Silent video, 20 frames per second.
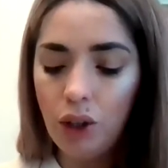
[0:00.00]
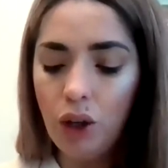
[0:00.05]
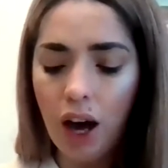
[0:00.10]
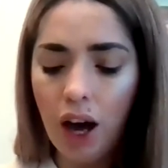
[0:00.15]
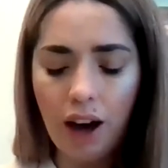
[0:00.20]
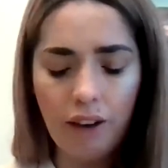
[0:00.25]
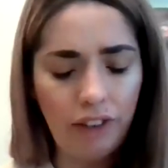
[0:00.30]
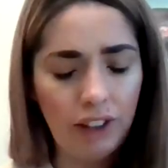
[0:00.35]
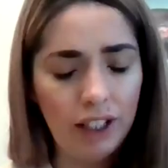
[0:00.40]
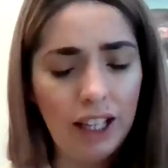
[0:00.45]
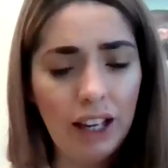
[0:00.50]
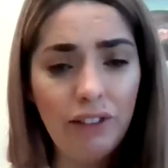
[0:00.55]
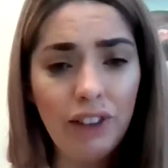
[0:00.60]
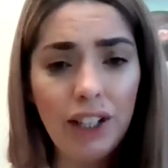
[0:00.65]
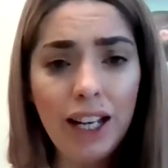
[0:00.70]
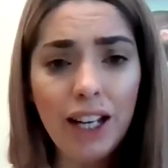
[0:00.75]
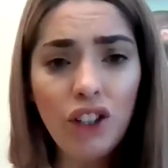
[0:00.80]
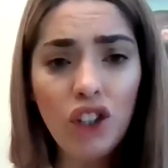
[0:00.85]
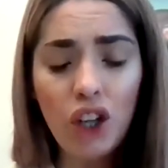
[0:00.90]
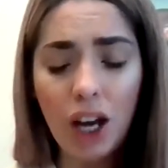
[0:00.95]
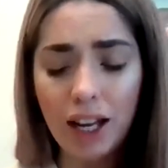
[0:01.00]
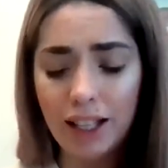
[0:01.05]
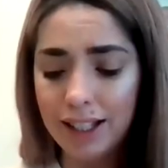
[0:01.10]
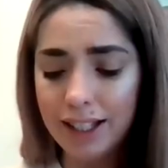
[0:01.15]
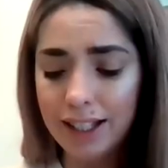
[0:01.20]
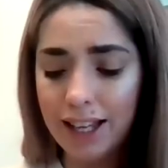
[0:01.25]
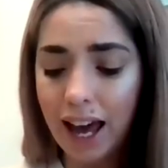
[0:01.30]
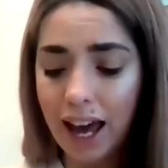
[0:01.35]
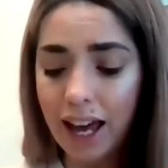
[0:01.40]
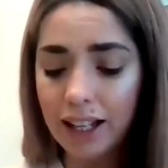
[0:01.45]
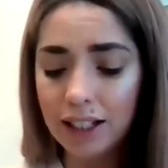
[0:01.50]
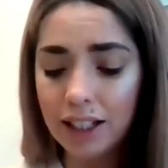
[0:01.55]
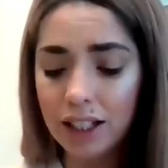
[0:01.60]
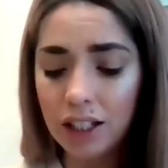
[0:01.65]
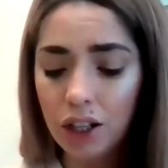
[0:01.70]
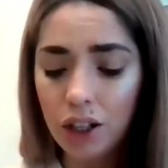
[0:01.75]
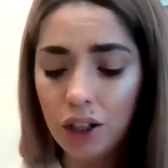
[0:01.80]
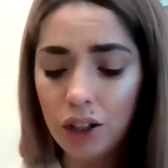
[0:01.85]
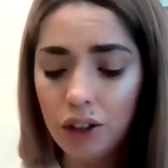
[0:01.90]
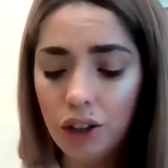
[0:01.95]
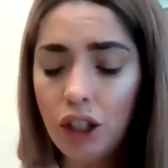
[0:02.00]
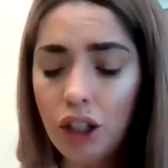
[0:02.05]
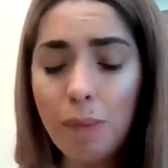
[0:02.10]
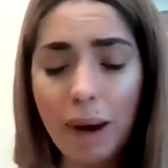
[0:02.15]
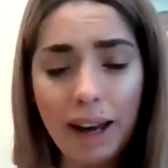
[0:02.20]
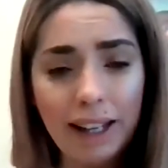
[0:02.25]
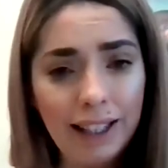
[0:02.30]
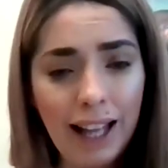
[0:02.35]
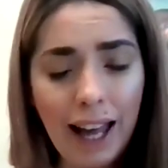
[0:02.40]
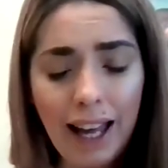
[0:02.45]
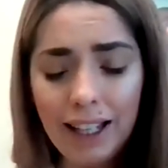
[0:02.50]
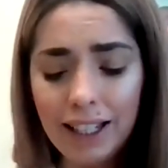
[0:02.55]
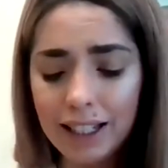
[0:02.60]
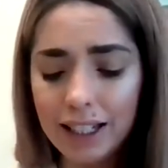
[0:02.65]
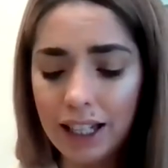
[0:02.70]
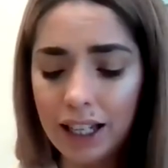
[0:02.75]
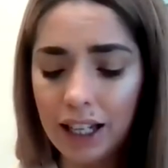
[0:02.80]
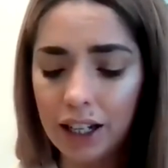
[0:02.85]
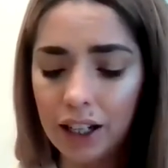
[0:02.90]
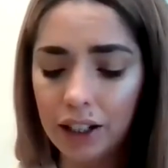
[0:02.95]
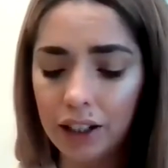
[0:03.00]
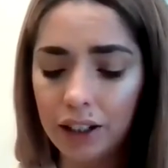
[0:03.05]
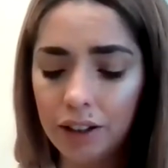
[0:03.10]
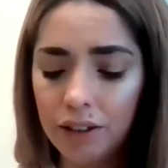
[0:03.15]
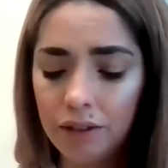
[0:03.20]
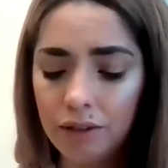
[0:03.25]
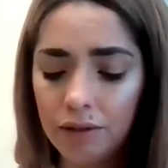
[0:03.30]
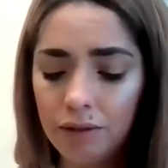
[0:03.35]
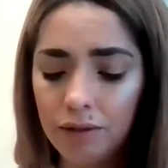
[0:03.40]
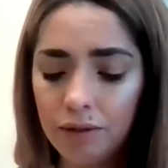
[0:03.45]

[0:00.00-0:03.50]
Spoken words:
"You haven't given it a chance yet. You might like it here."